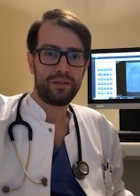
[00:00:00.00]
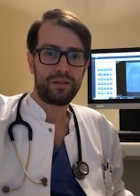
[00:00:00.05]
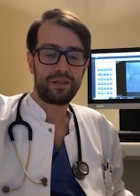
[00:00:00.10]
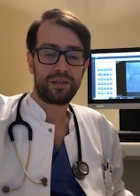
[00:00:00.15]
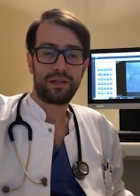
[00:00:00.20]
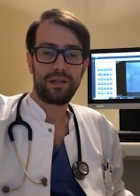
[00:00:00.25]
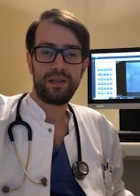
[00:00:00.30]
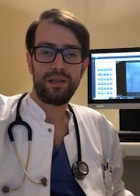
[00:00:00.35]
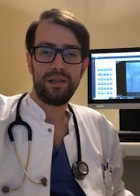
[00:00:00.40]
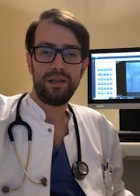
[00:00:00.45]
the
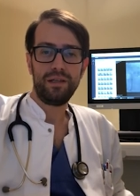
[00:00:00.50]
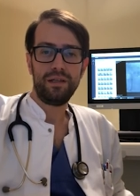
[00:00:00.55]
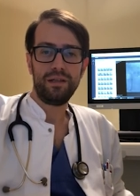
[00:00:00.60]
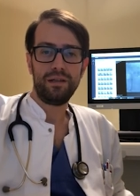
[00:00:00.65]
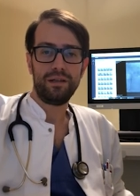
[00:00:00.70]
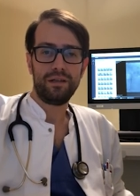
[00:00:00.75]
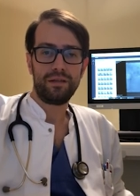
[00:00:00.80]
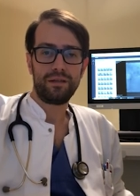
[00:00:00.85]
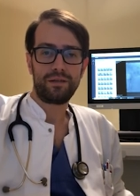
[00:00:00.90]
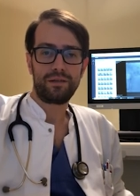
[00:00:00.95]

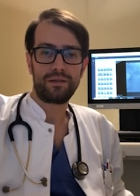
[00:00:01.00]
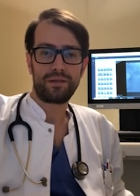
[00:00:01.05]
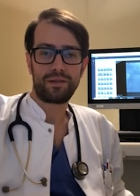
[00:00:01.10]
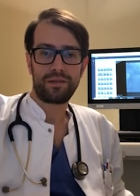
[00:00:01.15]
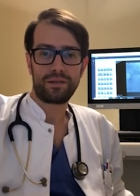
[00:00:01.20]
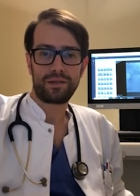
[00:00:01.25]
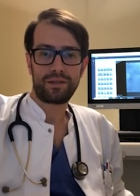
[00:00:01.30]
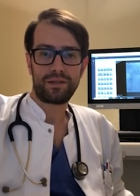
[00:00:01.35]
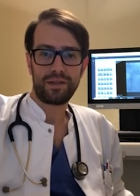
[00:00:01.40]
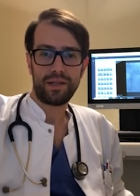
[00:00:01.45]
key to
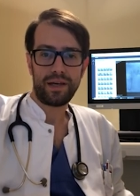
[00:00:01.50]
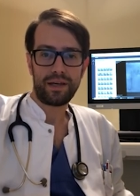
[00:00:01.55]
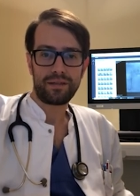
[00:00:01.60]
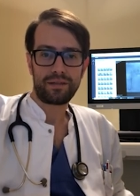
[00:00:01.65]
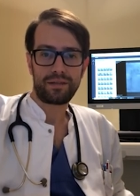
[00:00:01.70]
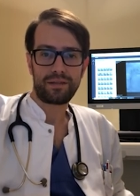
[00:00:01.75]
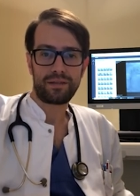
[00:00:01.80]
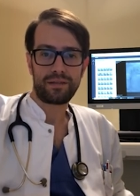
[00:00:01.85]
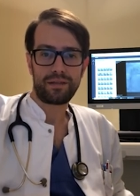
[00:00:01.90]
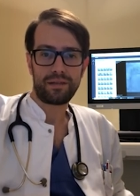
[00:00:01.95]

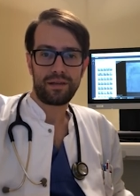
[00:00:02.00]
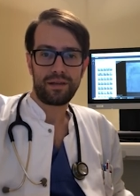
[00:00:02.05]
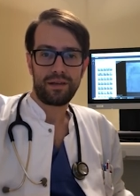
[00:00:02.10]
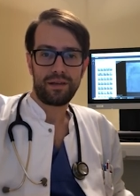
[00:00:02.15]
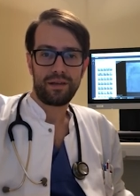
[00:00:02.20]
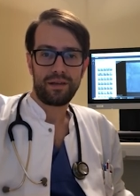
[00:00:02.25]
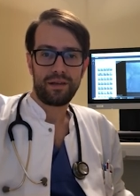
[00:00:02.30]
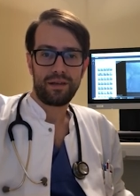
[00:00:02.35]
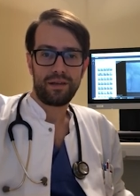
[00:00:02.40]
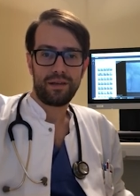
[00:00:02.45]
success,
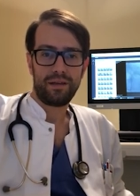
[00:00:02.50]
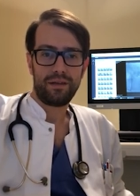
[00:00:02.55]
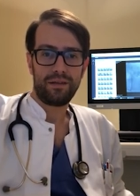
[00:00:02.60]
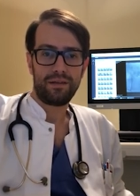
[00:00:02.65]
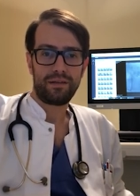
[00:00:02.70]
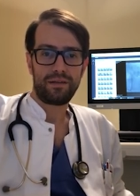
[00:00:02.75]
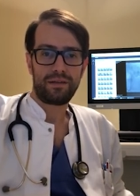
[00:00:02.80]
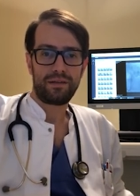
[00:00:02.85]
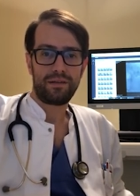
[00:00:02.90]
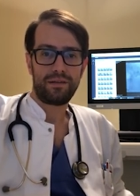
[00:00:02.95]

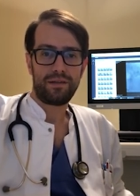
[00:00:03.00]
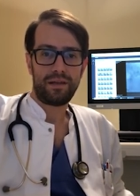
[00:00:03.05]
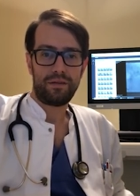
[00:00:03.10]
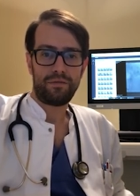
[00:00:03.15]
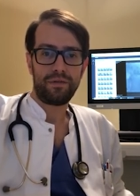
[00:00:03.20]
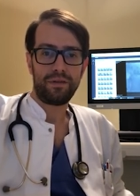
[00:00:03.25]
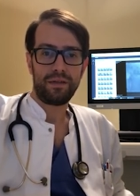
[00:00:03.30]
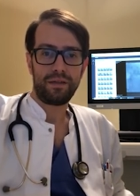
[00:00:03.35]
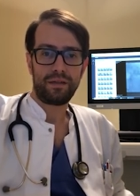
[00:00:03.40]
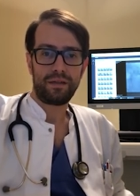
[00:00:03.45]
is
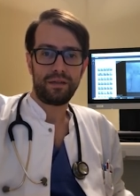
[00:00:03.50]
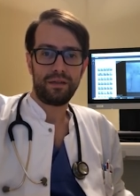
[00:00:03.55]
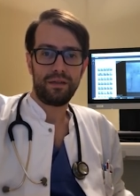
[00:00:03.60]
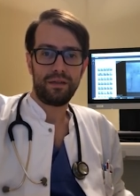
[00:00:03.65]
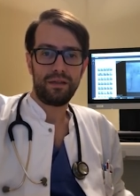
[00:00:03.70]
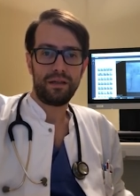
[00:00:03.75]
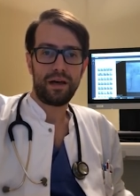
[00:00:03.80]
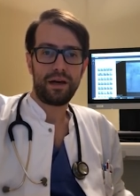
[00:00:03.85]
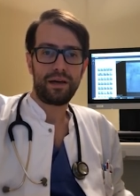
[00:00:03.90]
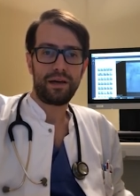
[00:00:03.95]
definitely
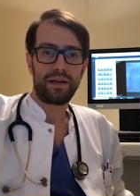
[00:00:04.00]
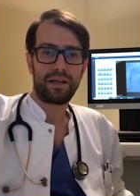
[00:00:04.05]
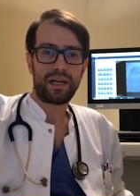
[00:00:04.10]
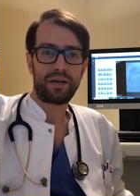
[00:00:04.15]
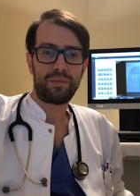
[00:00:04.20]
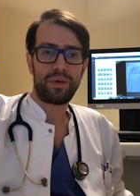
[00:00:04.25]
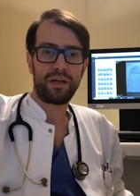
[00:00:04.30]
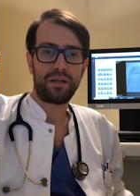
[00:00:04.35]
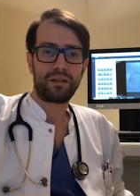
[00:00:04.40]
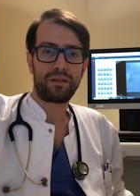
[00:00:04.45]
Yahya
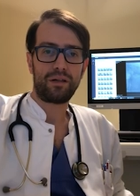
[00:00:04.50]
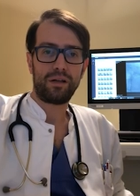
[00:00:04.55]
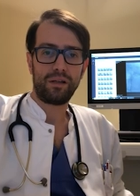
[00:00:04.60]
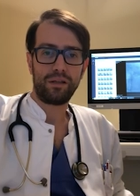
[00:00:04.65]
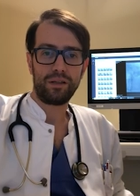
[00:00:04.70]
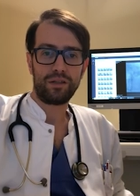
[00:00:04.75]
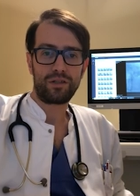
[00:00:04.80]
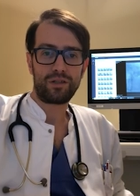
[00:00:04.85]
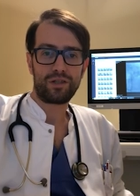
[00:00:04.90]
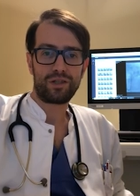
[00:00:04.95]
Kemal
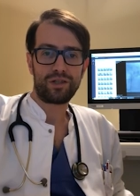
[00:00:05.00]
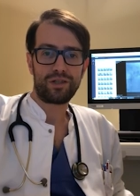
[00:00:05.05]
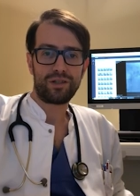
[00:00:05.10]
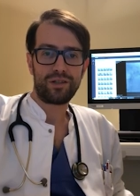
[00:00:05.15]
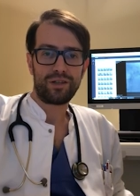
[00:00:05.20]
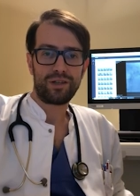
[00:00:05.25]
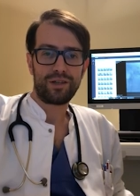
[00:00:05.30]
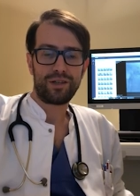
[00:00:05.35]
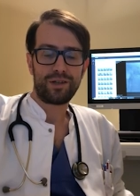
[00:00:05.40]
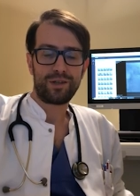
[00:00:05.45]
College.
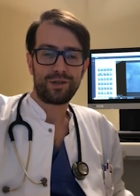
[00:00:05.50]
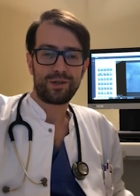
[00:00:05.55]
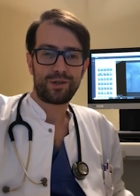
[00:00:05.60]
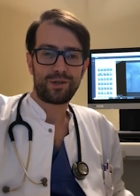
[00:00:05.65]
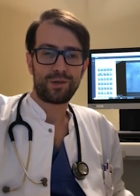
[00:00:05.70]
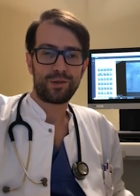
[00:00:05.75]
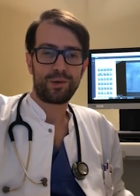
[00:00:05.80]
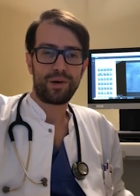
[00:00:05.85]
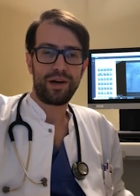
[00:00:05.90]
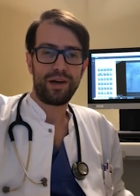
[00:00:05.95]

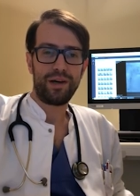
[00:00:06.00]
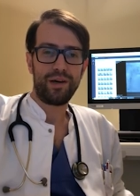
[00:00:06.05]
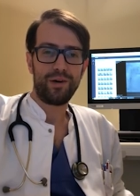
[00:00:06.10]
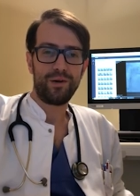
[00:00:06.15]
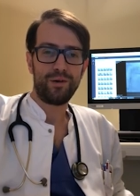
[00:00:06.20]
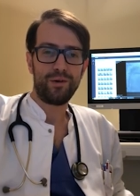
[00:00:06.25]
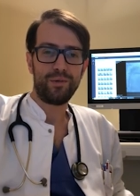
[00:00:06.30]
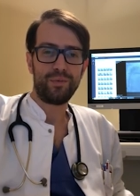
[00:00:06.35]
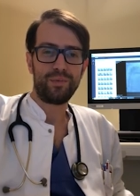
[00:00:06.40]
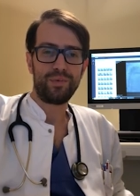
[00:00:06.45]
So I
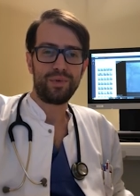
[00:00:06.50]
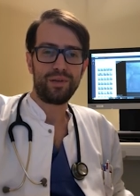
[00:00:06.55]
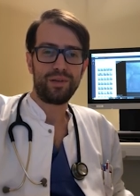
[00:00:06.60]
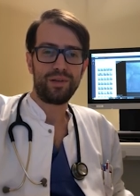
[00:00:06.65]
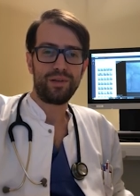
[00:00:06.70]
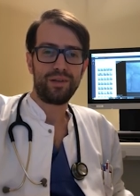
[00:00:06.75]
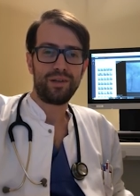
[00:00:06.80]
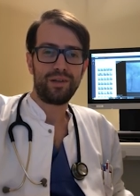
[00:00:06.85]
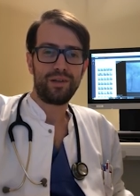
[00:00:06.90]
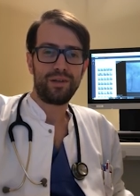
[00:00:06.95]
hope
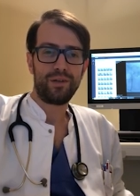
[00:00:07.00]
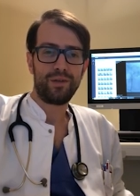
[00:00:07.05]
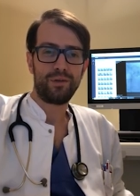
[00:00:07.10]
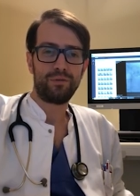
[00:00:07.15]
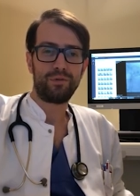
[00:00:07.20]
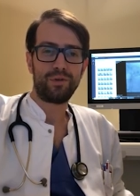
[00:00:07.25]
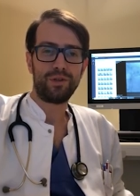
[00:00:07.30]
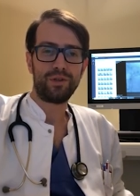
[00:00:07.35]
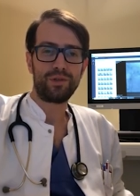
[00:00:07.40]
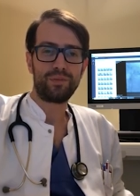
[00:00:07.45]
you
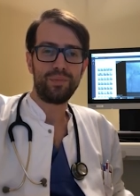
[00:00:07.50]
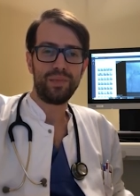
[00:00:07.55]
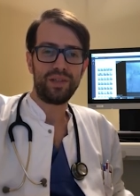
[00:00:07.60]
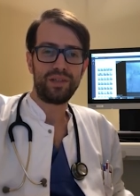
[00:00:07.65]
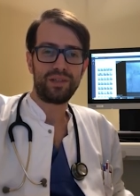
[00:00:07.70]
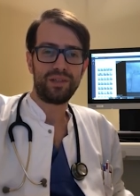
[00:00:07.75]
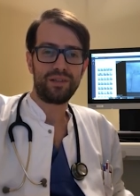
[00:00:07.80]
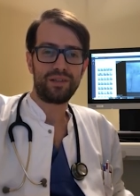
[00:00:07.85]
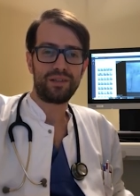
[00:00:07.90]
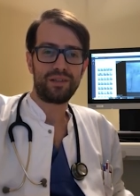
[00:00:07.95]
won't
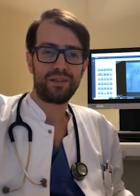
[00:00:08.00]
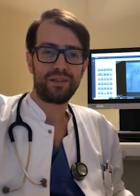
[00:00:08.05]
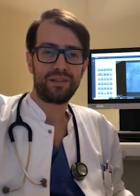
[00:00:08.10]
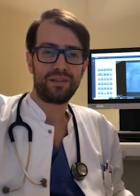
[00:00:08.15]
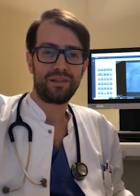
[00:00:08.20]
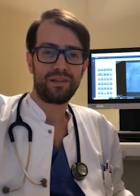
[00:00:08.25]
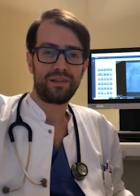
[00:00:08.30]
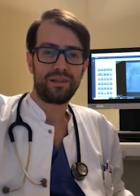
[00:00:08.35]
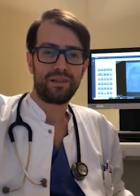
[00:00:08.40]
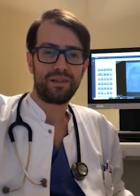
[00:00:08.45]
miss it.
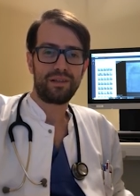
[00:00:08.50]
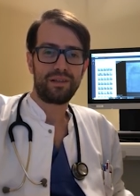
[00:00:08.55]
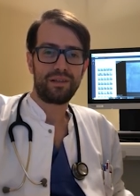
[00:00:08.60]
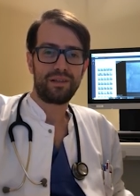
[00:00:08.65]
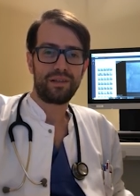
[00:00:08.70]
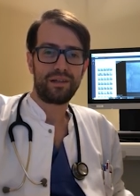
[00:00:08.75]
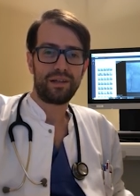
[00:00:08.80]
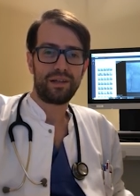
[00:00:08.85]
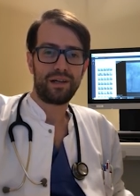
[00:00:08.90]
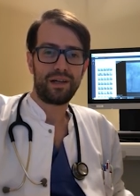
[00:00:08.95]

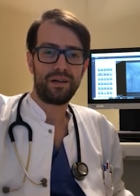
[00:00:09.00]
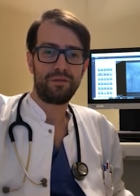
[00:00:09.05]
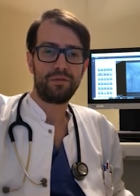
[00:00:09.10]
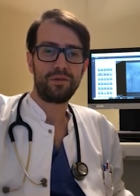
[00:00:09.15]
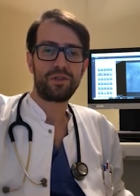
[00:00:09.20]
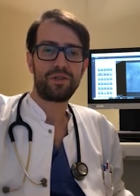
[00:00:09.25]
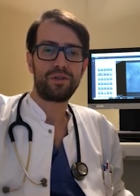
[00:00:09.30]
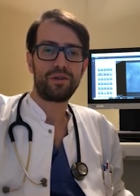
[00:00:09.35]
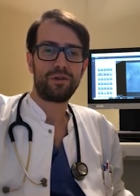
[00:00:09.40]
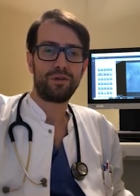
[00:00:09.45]
I
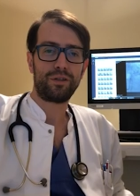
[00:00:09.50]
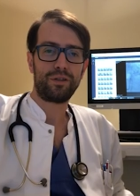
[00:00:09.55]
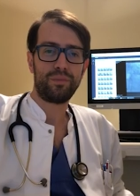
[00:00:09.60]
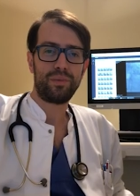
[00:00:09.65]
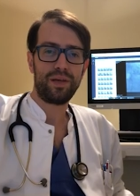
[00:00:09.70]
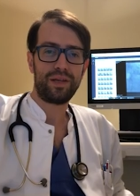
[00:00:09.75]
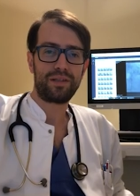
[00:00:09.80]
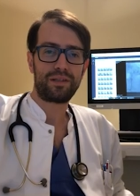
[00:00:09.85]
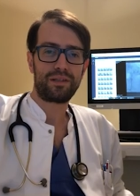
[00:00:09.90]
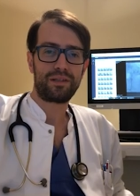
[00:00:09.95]
wish you all the
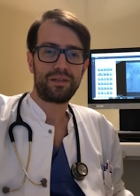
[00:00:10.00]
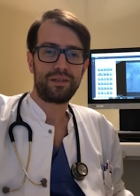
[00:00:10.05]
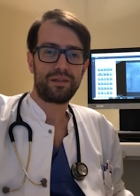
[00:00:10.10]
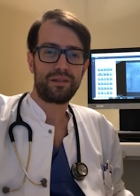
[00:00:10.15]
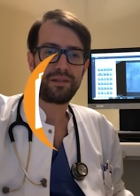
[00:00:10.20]
best.